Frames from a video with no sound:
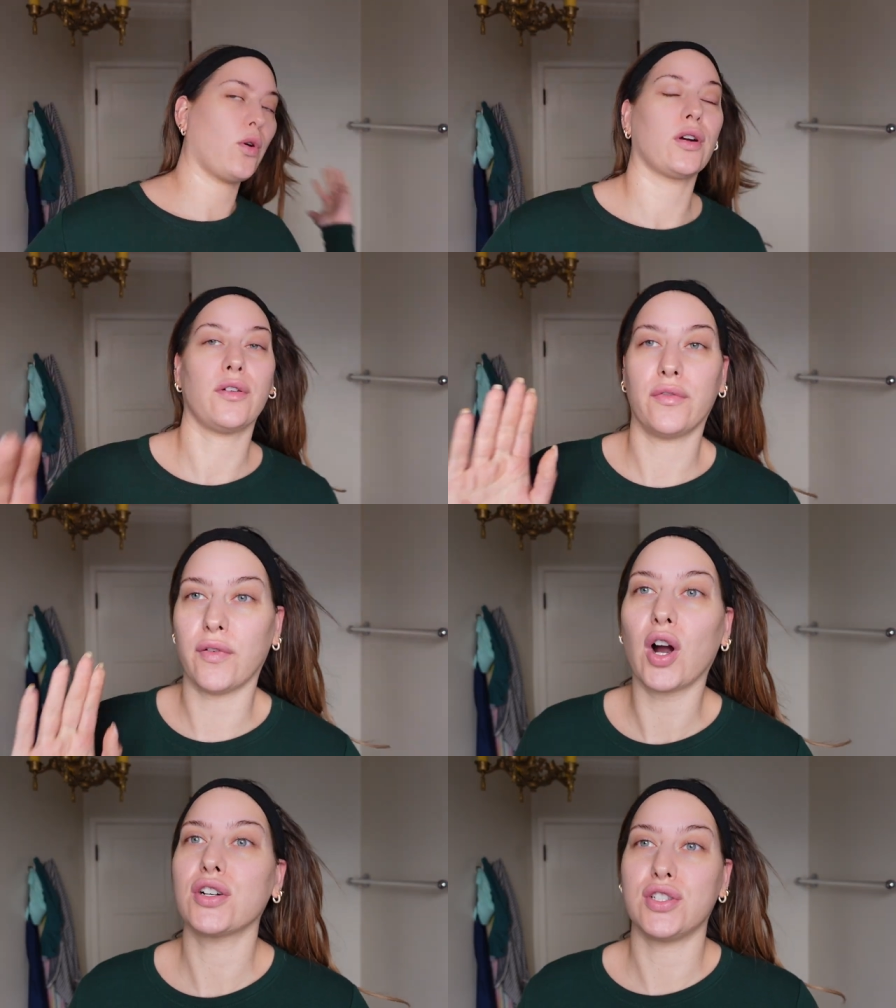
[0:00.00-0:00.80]
for
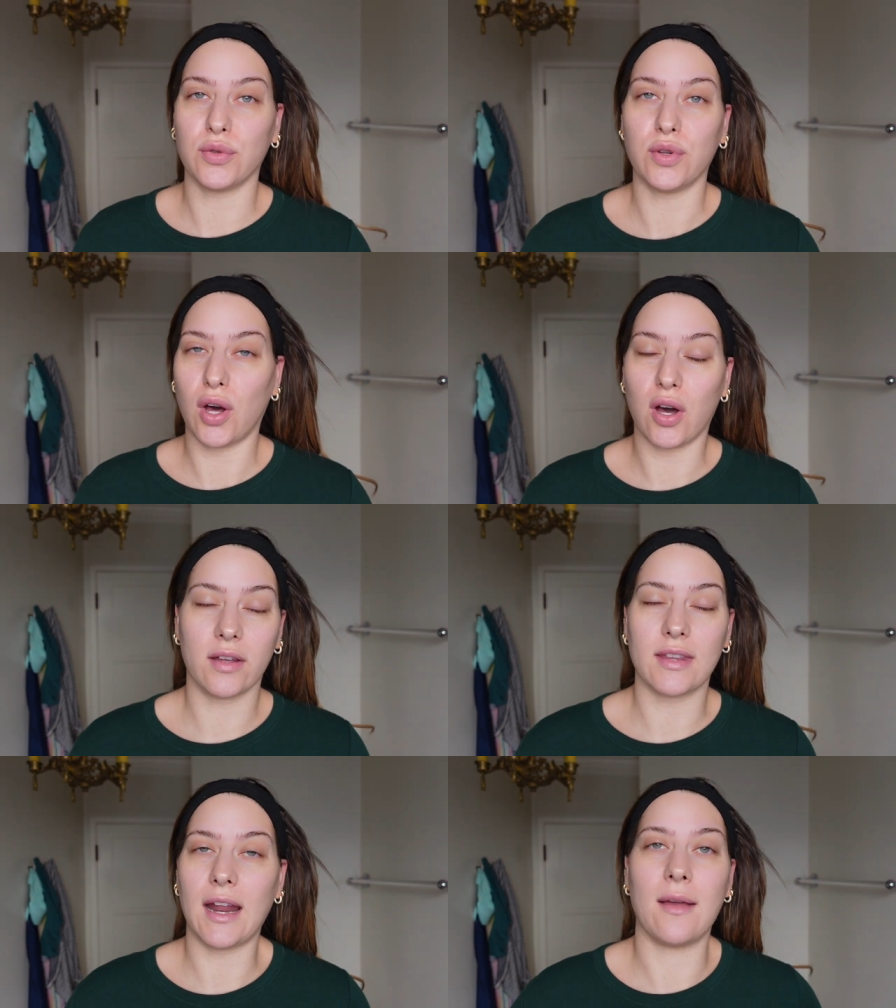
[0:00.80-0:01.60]
far too
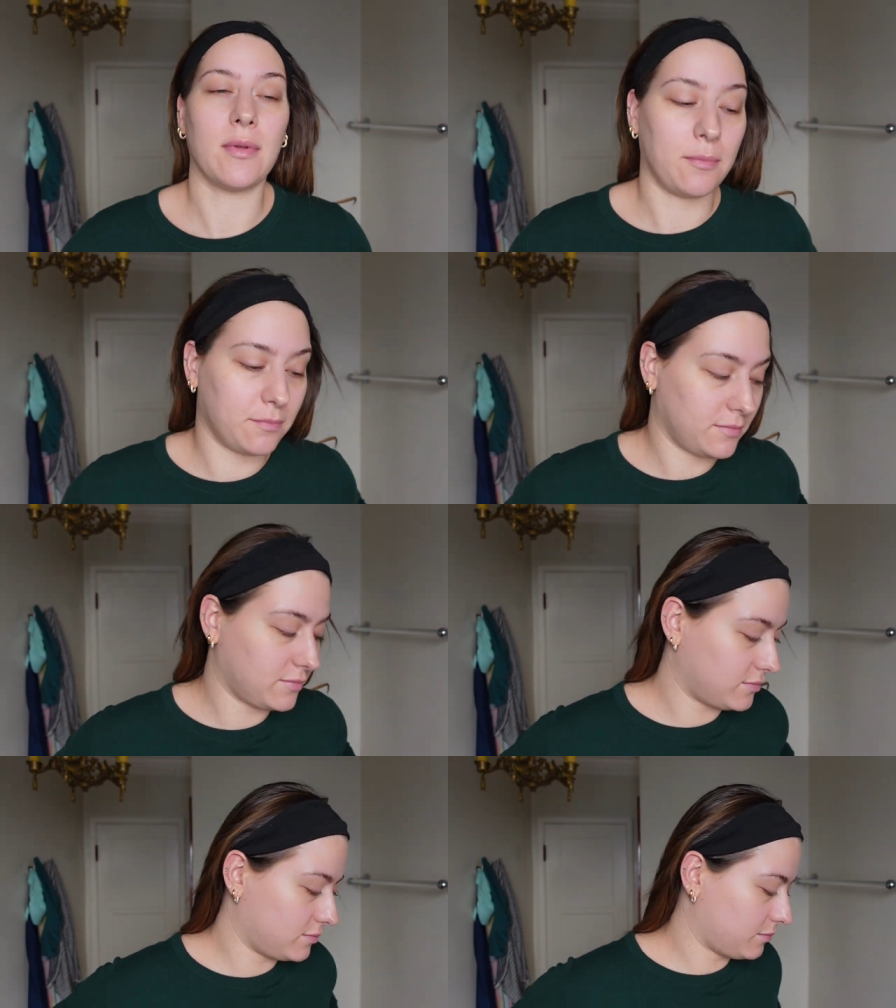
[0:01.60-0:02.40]
long that I have been
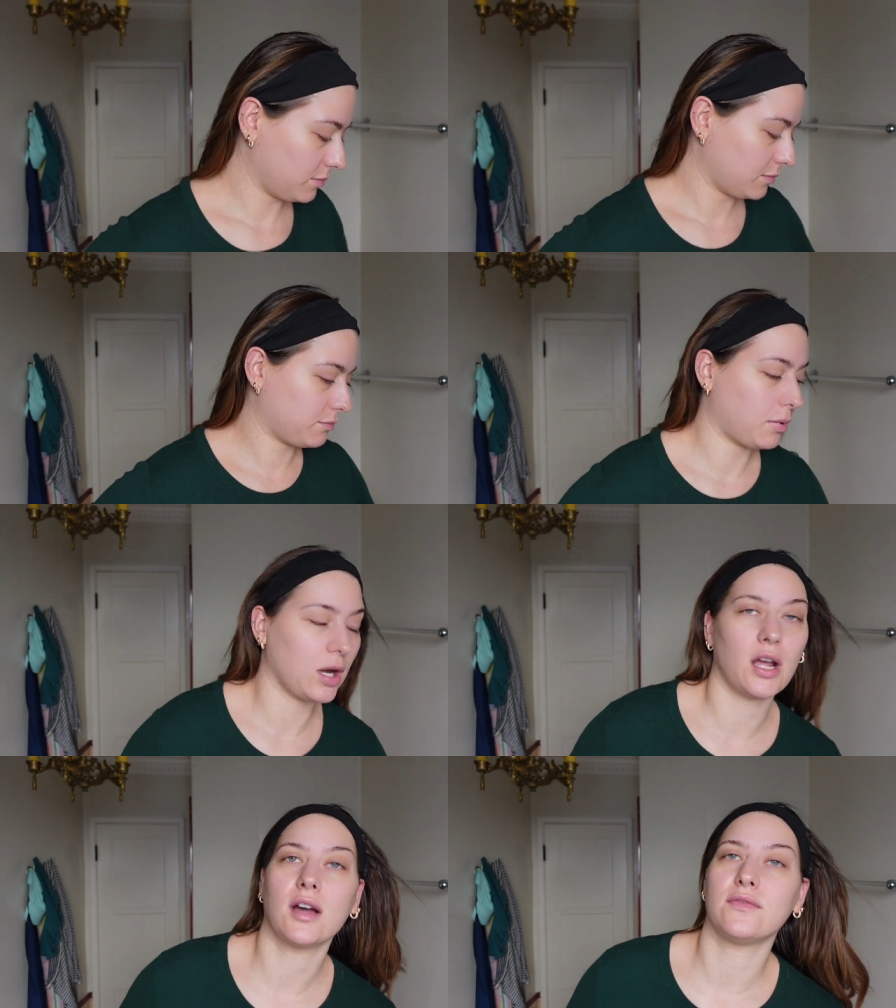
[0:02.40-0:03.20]

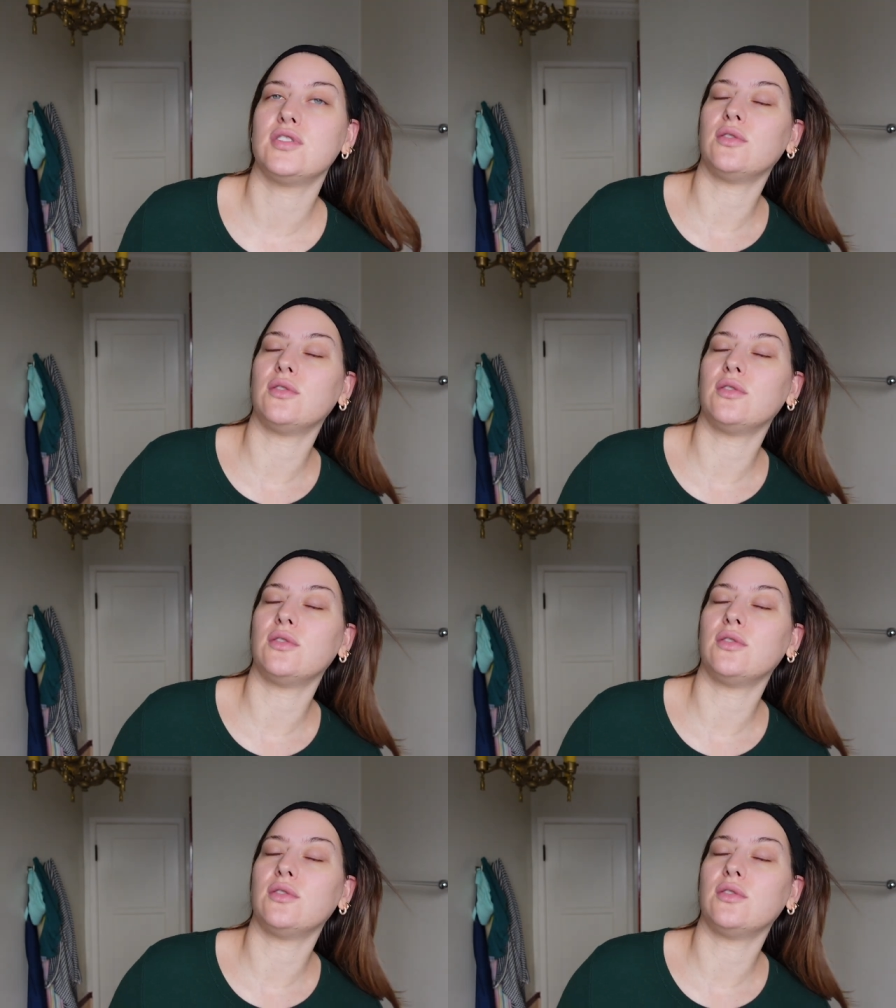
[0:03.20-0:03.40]
putting off